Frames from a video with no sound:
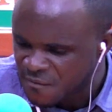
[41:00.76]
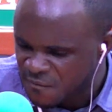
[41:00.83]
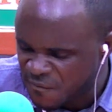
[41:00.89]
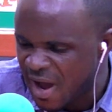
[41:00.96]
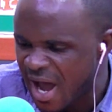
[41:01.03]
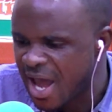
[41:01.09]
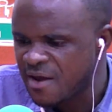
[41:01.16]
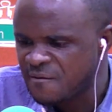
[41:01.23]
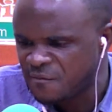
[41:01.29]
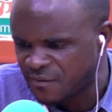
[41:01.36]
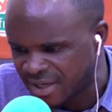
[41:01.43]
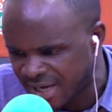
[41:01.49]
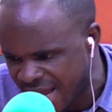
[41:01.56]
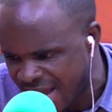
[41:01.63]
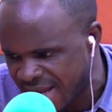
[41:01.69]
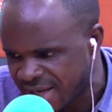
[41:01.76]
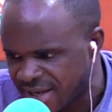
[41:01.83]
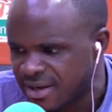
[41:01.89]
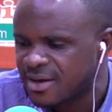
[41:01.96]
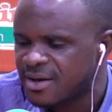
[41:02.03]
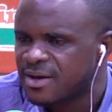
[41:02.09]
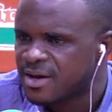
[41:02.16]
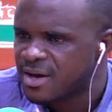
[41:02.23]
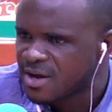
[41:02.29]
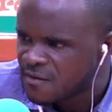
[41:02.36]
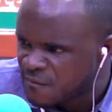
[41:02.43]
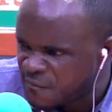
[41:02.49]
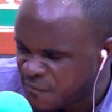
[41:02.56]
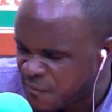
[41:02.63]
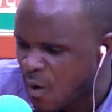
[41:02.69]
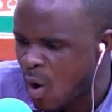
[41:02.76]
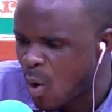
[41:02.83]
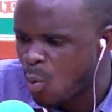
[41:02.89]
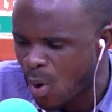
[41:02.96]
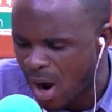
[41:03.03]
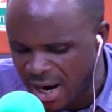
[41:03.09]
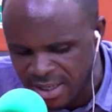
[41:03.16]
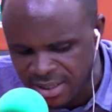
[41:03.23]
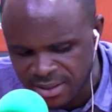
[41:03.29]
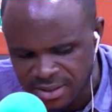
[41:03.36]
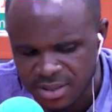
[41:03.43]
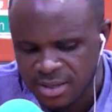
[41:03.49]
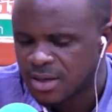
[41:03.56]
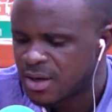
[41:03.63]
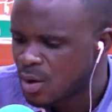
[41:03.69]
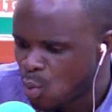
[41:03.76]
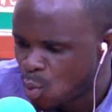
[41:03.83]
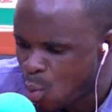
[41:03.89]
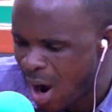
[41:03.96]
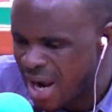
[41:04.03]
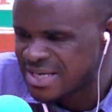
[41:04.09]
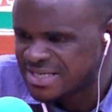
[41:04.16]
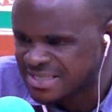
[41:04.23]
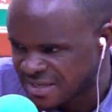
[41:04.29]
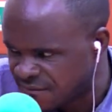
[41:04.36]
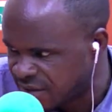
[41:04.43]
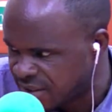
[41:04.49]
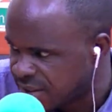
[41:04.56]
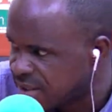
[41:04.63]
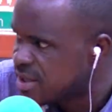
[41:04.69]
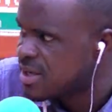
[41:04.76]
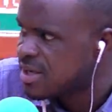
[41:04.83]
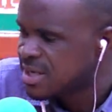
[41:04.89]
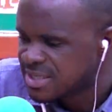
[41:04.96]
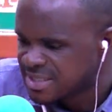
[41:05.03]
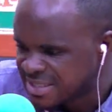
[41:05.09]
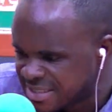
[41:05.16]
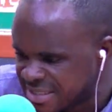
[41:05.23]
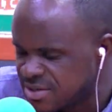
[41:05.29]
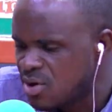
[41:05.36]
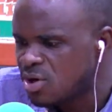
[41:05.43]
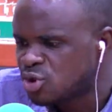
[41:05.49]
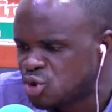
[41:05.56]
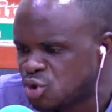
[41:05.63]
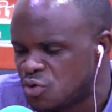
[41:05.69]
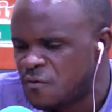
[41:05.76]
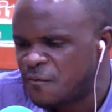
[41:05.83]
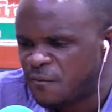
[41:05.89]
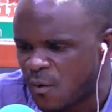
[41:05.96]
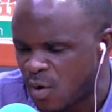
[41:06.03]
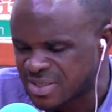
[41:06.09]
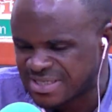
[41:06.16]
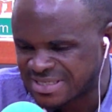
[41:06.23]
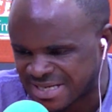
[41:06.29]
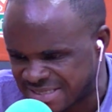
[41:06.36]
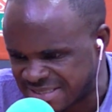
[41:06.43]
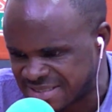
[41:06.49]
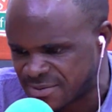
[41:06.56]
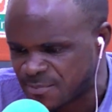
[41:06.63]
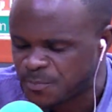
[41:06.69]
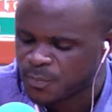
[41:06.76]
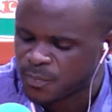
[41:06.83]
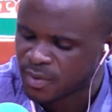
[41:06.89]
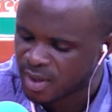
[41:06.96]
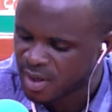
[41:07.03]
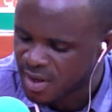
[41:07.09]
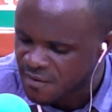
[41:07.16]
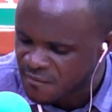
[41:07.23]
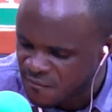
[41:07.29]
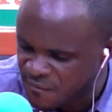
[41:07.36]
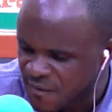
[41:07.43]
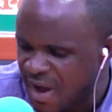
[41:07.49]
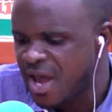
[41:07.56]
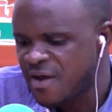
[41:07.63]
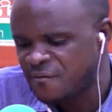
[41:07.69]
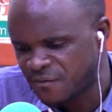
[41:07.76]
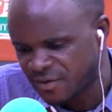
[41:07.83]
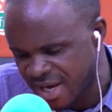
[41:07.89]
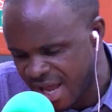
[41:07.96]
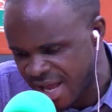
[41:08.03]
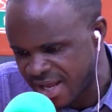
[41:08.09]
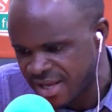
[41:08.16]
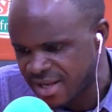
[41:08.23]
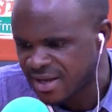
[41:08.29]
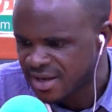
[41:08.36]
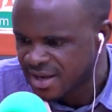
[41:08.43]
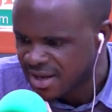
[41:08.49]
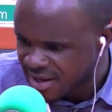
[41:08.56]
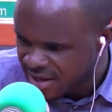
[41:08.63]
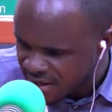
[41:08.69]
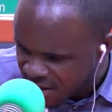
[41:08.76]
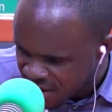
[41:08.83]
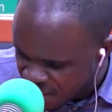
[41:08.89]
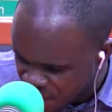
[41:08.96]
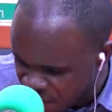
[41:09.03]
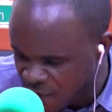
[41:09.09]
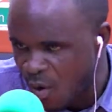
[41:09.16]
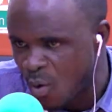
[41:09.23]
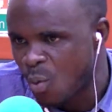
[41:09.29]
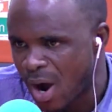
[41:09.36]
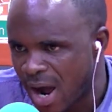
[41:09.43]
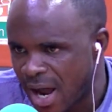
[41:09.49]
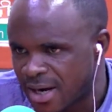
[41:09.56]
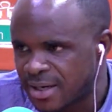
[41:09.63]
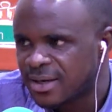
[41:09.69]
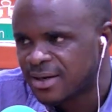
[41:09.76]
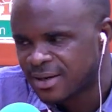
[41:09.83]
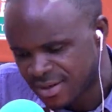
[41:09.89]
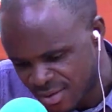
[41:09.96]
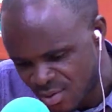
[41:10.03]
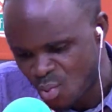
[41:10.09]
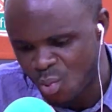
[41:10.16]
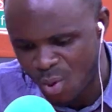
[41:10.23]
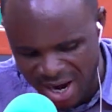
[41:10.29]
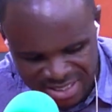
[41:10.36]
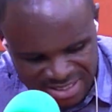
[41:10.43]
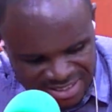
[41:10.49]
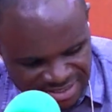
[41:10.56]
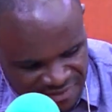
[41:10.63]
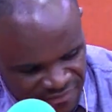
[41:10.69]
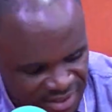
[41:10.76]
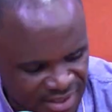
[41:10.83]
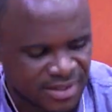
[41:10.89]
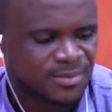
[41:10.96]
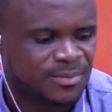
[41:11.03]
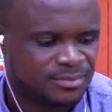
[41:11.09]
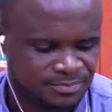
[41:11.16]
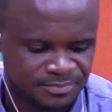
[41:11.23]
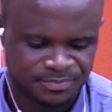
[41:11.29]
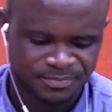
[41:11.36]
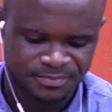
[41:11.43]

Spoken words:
59 59 41 41 17 17 0246 0246 59 59 41 41 17 17